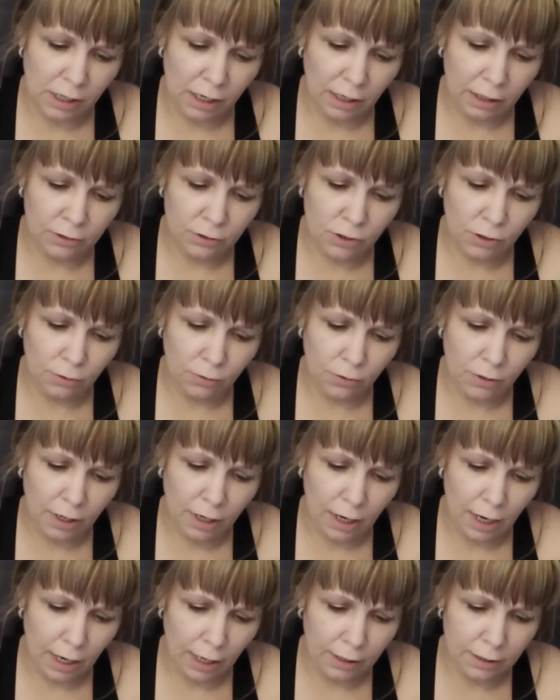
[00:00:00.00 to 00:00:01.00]
onto the
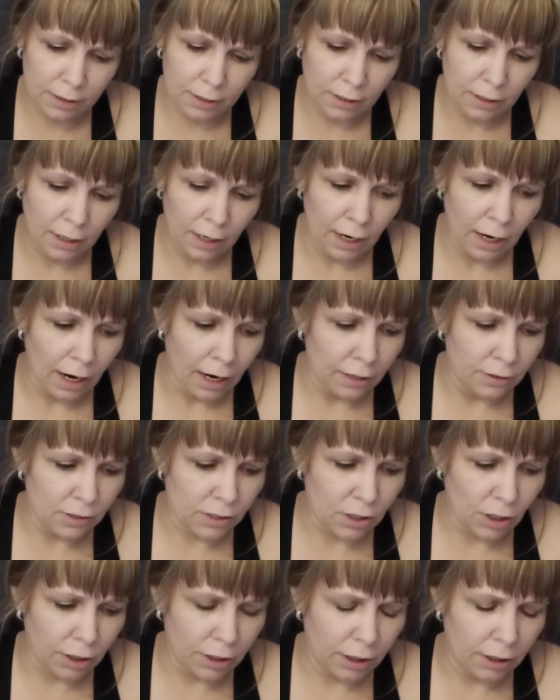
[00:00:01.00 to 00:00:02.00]
cot and
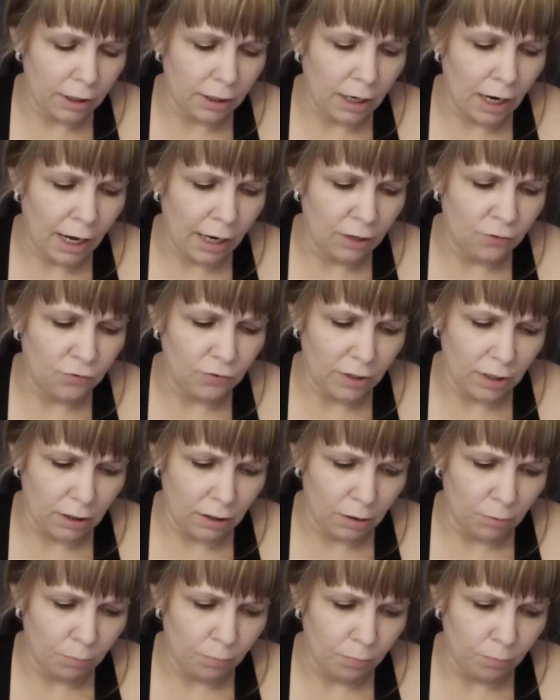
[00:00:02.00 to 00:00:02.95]
started an IV.